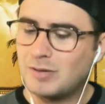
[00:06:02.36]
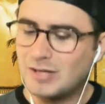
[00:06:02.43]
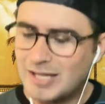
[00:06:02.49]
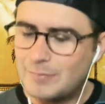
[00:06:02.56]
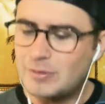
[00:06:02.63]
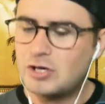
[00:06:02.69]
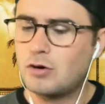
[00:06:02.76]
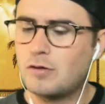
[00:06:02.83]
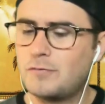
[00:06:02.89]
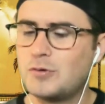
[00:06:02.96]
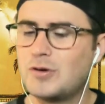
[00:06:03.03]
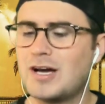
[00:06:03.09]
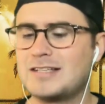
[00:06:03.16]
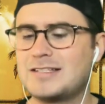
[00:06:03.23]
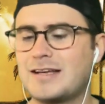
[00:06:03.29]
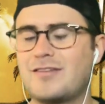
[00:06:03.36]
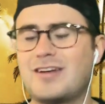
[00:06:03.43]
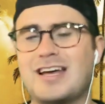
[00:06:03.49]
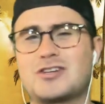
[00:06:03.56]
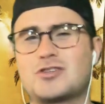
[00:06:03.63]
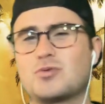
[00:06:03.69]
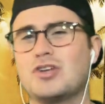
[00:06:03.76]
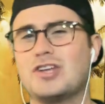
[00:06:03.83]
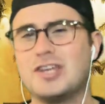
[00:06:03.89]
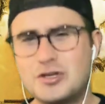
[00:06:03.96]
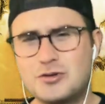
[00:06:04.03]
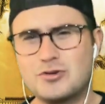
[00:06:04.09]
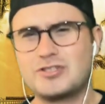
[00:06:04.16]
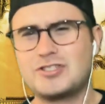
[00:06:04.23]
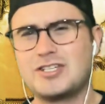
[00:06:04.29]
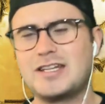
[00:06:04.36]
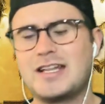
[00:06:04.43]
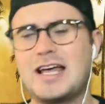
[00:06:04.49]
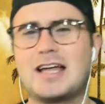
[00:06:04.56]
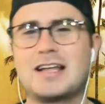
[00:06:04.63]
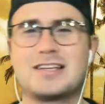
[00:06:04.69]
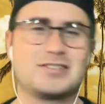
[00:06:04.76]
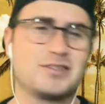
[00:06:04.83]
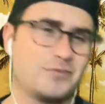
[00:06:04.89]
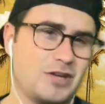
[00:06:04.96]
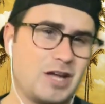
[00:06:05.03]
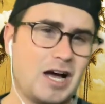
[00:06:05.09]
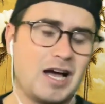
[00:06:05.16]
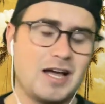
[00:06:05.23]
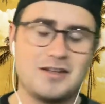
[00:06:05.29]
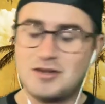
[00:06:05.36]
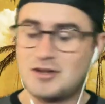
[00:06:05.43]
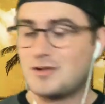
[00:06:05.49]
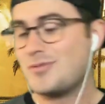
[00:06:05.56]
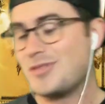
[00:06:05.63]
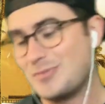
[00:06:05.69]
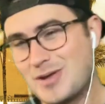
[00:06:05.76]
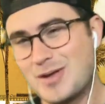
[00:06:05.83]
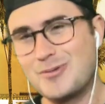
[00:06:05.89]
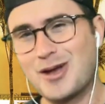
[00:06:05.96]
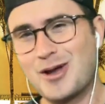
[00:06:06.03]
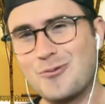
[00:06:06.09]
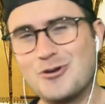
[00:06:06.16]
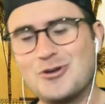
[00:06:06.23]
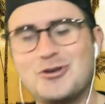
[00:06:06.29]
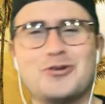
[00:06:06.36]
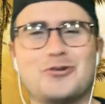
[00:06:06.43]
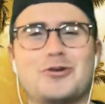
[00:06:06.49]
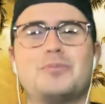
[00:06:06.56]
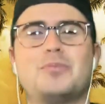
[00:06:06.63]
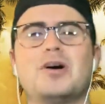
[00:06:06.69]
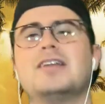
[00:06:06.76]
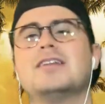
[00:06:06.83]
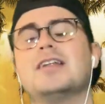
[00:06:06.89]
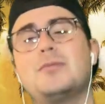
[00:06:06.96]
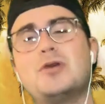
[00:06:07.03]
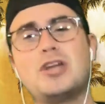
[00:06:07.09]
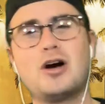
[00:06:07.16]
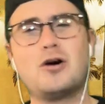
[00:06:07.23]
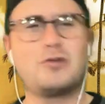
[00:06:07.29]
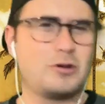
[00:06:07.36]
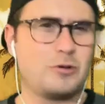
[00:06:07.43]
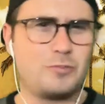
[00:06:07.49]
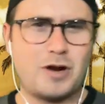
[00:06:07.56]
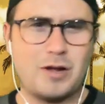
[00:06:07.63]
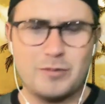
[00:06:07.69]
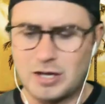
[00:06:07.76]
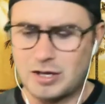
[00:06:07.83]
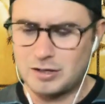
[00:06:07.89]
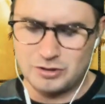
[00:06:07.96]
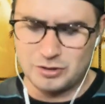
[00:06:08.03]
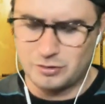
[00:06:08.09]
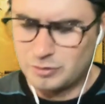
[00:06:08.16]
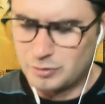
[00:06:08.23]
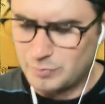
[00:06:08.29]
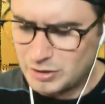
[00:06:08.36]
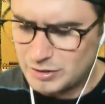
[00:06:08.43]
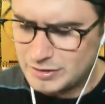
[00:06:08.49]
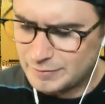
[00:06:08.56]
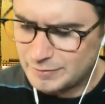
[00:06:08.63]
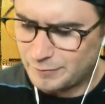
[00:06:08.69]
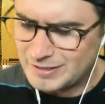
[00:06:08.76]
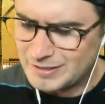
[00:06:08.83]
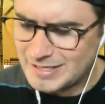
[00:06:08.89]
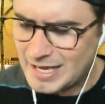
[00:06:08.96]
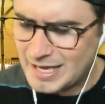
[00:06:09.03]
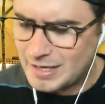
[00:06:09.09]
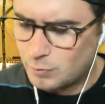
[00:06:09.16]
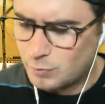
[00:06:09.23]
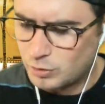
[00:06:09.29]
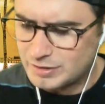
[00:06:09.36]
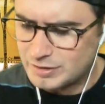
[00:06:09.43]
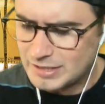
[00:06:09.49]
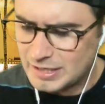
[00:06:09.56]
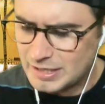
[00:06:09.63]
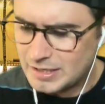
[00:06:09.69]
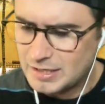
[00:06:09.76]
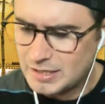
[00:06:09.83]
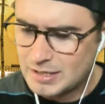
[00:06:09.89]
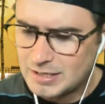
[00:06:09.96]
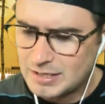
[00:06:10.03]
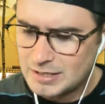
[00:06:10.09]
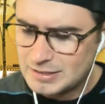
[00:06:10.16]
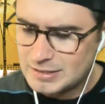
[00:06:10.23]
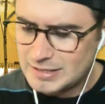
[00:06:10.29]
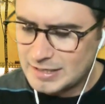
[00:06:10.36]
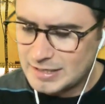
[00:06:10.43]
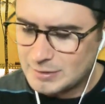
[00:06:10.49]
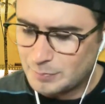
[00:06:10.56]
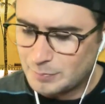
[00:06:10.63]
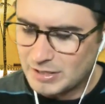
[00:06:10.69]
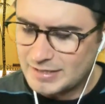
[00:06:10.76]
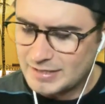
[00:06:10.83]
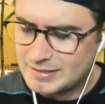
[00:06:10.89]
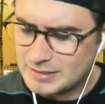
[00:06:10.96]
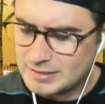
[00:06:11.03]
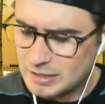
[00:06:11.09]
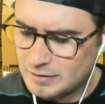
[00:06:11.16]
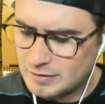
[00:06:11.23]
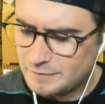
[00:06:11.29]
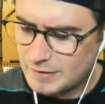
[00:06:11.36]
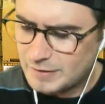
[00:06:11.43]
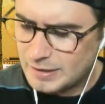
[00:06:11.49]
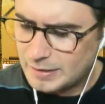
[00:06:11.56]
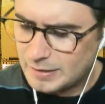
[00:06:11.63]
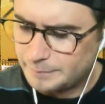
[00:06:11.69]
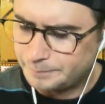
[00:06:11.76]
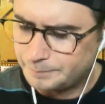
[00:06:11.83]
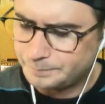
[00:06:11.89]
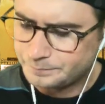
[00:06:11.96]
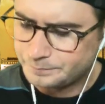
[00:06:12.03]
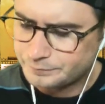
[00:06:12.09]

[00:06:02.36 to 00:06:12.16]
But let me know if you guys have an actual interest in that, because if not, then maybe I wouldn't do it. But let me know. It would probably, you know, it'd be a different day. It wouldn't take take the place of um.